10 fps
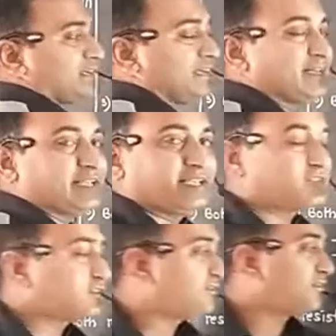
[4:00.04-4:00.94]
in
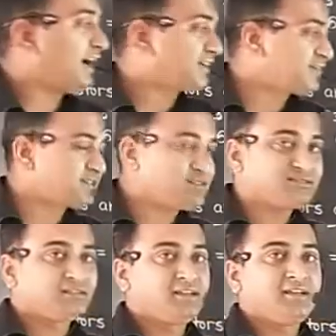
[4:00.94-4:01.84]
case of
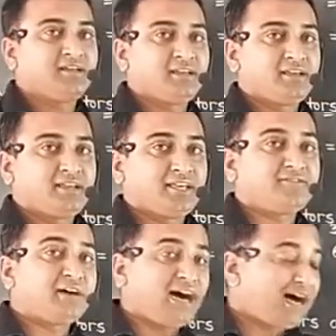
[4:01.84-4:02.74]
R1? If